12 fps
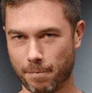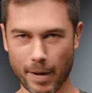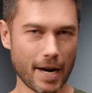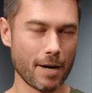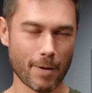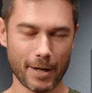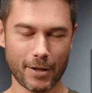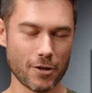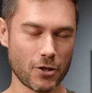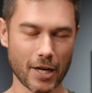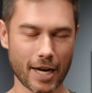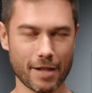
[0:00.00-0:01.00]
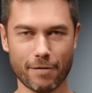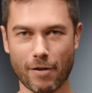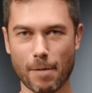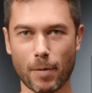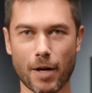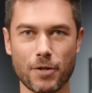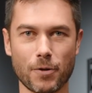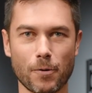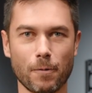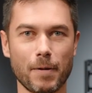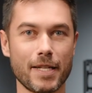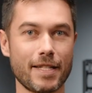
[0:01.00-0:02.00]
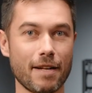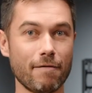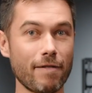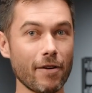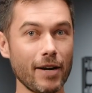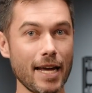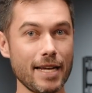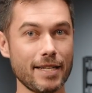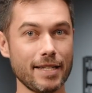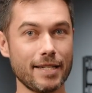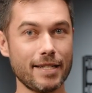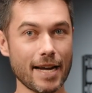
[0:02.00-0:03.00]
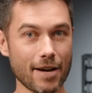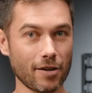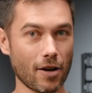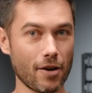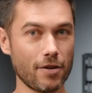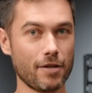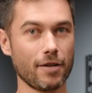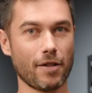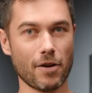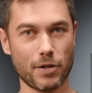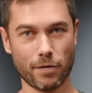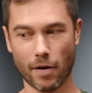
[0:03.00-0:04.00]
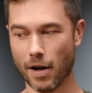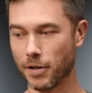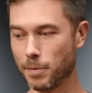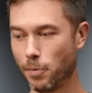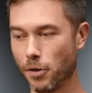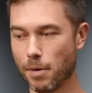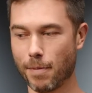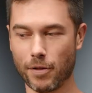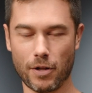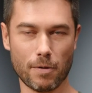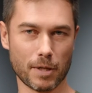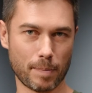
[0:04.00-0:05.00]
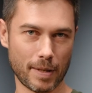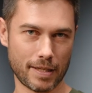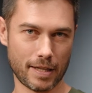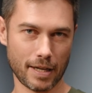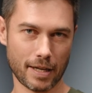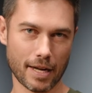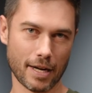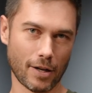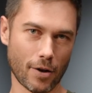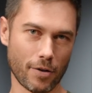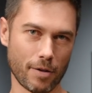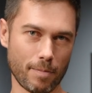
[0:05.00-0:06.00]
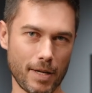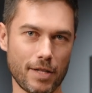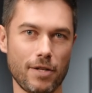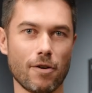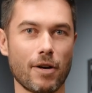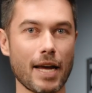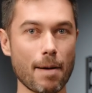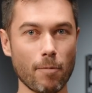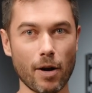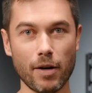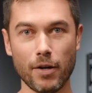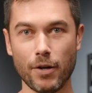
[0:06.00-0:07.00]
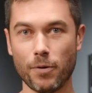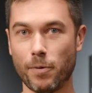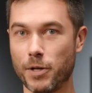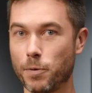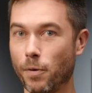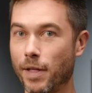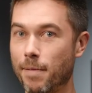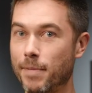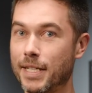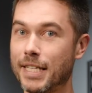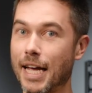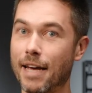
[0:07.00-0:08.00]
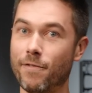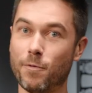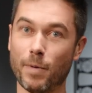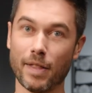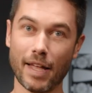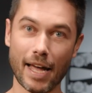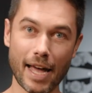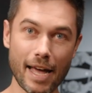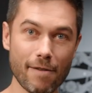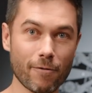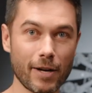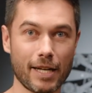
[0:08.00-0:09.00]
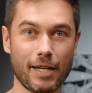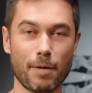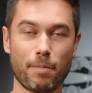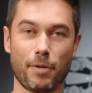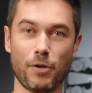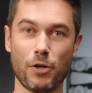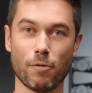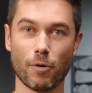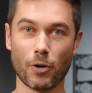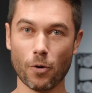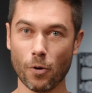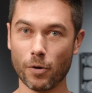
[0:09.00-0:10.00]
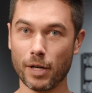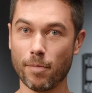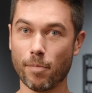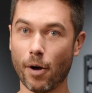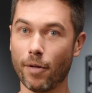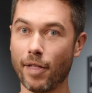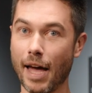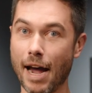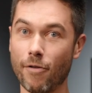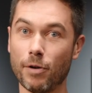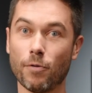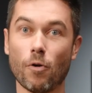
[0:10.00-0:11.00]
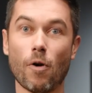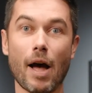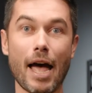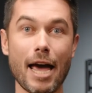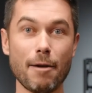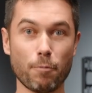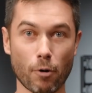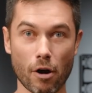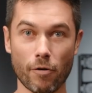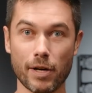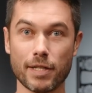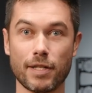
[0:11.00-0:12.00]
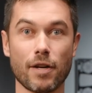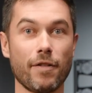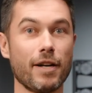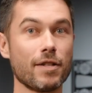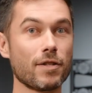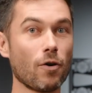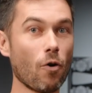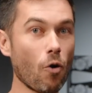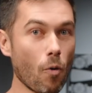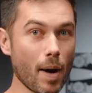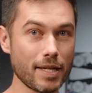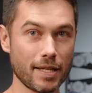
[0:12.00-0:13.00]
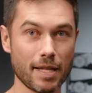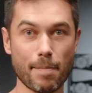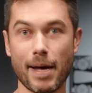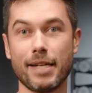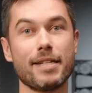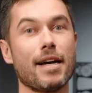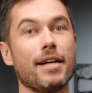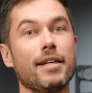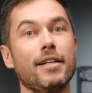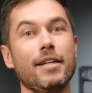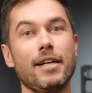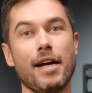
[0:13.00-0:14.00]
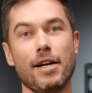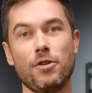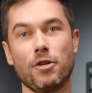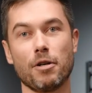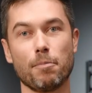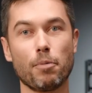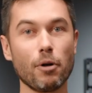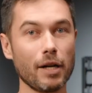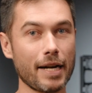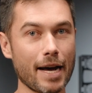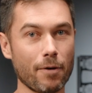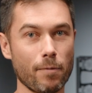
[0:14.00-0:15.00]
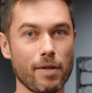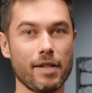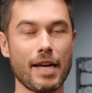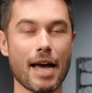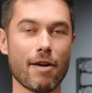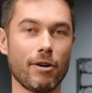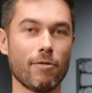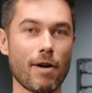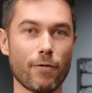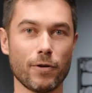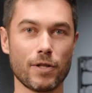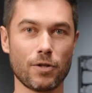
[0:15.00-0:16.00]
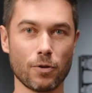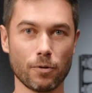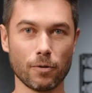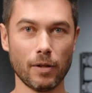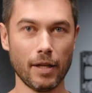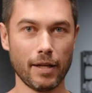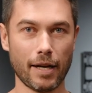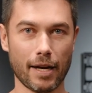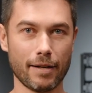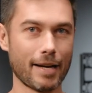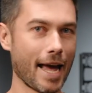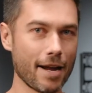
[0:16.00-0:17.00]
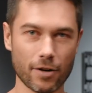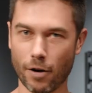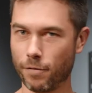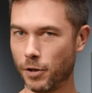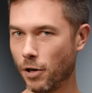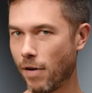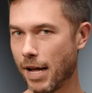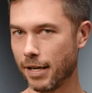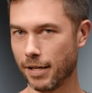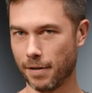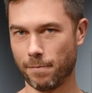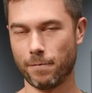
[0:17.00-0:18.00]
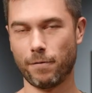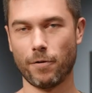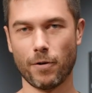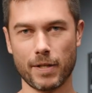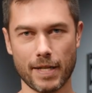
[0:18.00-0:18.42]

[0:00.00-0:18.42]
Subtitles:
But anyway, go check out the Frameline tool. It's then very easy to download those files, put them on the USB stick and load them into your camera, which will then be saved with every clip that you record in both ARRI RAW and ProRes so that it's always in the metadata and you can pull it out with the ARRI reference tool and hand it off to your editor, for